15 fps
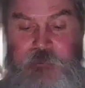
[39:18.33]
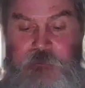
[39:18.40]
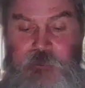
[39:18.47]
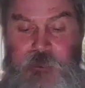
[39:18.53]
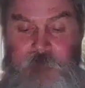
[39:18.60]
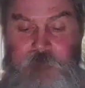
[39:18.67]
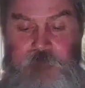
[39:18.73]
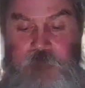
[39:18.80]

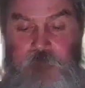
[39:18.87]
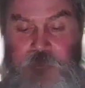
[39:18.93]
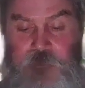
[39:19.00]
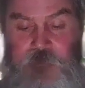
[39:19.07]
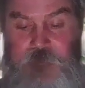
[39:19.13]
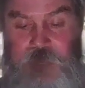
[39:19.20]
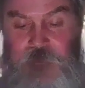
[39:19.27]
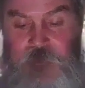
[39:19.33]
In
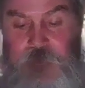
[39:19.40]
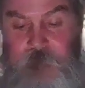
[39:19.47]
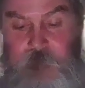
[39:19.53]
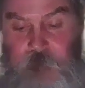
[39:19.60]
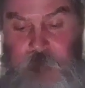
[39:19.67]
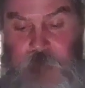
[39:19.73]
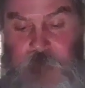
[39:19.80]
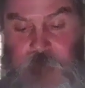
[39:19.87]
Isaiah
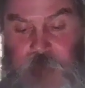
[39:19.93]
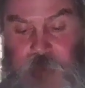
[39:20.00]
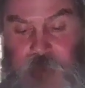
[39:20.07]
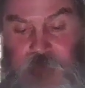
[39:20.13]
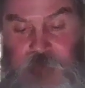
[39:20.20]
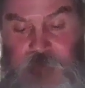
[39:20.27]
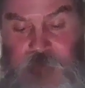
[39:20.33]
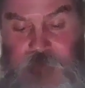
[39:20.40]
chapter
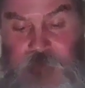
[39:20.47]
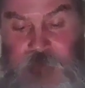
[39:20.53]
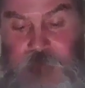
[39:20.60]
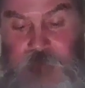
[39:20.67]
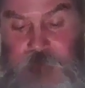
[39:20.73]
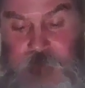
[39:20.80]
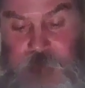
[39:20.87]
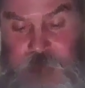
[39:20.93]
43,
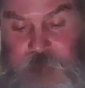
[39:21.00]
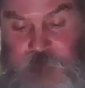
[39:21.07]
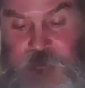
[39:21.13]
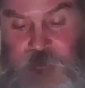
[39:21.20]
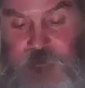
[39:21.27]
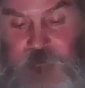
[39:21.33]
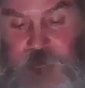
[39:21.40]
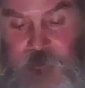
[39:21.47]
God
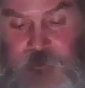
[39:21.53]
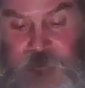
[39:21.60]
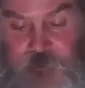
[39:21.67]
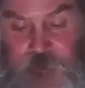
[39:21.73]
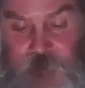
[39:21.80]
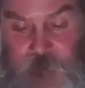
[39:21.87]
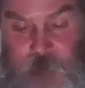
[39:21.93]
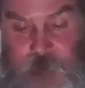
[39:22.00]
says,
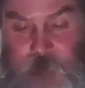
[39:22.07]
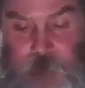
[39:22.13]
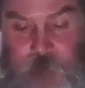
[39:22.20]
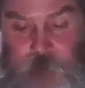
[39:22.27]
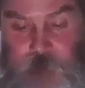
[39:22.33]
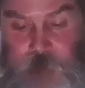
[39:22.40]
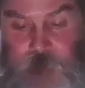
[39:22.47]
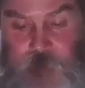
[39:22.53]
verse
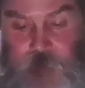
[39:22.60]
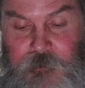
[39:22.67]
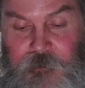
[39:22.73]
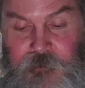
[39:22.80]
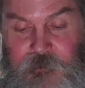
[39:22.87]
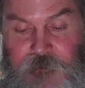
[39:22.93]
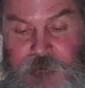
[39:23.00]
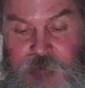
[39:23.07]

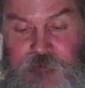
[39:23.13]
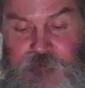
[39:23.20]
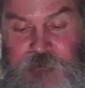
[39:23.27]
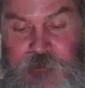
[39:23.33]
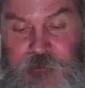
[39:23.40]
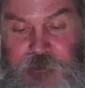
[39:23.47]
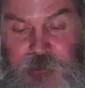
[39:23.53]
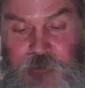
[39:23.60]
14,
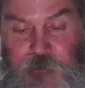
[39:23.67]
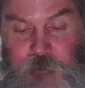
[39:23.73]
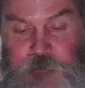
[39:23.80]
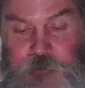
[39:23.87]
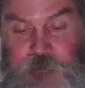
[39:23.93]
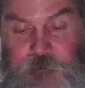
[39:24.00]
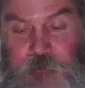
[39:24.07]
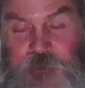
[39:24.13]

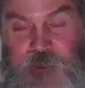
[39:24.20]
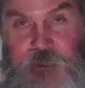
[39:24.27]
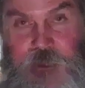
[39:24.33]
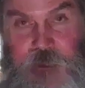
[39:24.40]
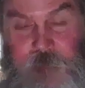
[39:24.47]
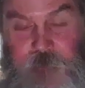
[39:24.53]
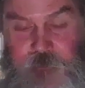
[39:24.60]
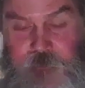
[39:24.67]
Thus said
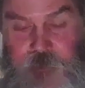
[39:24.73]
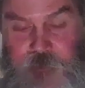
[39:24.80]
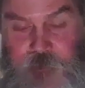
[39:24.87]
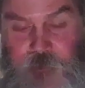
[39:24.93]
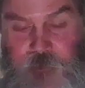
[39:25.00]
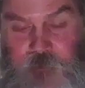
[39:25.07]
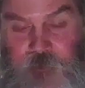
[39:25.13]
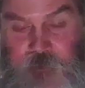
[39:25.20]
the Lord your
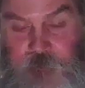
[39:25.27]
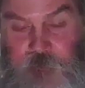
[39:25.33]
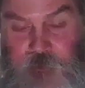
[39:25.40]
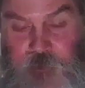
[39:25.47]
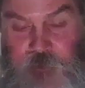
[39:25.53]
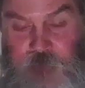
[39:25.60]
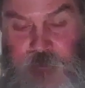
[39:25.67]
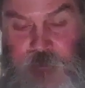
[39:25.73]

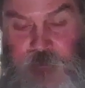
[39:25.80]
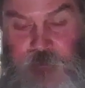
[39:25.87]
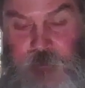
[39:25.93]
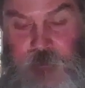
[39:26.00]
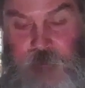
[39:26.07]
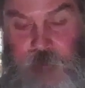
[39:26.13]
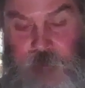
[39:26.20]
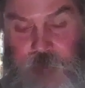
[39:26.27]
Redeemer, the
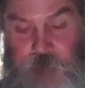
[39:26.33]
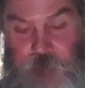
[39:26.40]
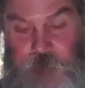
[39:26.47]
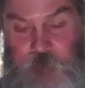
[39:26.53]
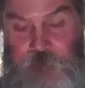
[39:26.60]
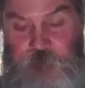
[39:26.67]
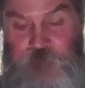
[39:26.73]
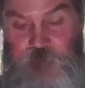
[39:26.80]
Holy One of
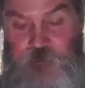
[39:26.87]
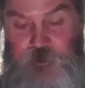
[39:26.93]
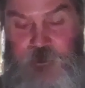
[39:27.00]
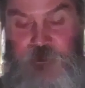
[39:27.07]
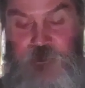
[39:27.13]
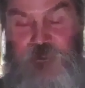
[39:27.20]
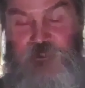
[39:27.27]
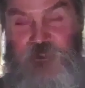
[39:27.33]
Israel,
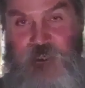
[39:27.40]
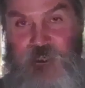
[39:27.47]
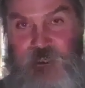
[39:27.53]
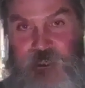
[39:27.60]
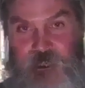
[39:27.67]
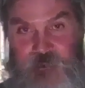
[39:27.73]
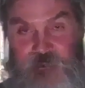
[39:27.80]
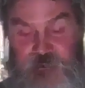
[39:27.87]

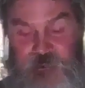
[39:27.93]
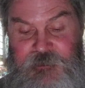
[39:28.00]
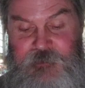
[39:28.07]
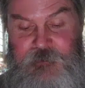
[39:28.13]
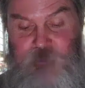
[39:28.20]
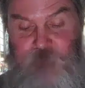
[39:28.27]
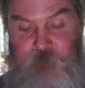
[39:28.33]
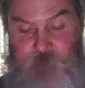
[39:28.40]
For your
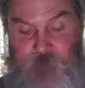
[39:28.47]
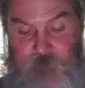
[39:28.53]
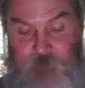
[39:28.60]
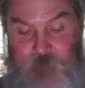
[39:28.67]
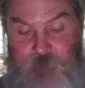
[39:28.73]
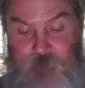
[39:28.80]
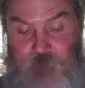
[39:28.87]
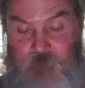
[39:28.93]
sake I
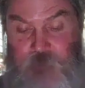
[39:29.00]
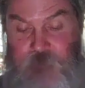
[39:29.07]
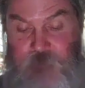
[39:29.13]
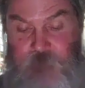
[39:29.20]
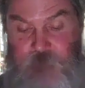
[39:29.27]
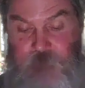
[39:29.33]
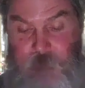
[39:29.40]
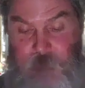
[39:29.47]
send to
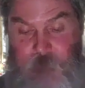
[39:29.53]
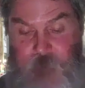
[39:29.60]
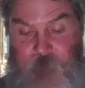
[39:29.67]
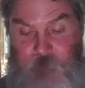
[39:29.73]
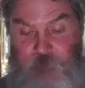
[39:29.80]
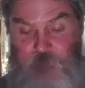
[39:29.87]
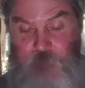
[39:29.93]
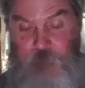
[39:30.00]

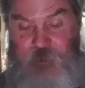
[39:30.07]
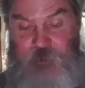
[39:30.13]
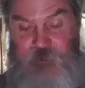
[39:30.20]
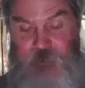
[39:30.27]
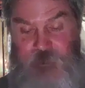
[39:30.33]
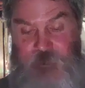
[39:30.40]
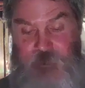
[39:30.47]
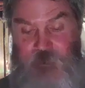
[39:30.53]
Babylon,
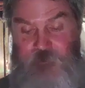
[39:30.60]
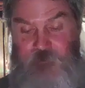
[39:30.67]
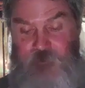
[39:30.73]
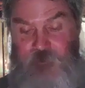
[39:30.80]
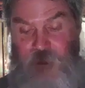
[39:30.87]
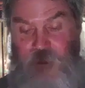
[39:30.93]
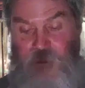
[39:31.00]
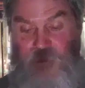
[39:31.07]
I will
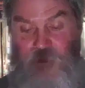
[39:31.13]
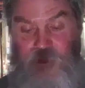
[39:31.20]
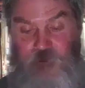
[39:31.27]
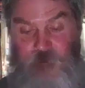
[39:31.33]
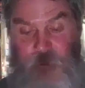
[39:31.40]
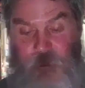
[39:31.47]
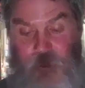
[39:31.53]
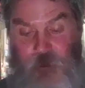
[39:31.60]
bring
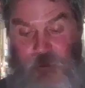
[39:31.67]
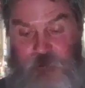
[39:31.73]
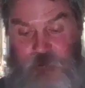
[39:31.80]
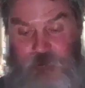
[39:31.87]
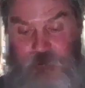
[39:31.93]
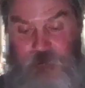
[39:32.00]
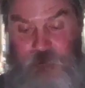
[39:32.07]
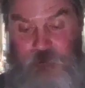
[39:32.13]
down
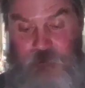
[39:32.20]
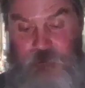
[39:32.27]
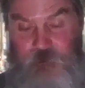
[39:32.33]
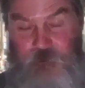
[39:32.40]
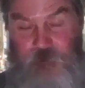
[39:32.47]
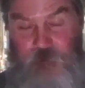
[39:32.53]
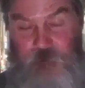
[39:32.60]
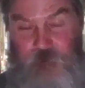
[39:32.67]
all her
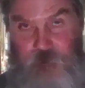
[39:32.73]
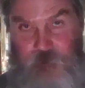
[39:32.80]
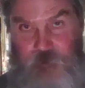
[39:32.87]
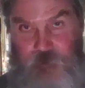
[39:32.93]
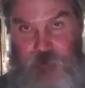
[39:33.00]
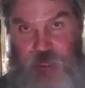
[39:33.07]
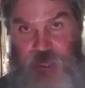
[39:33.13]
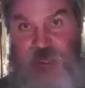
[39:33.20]
bars,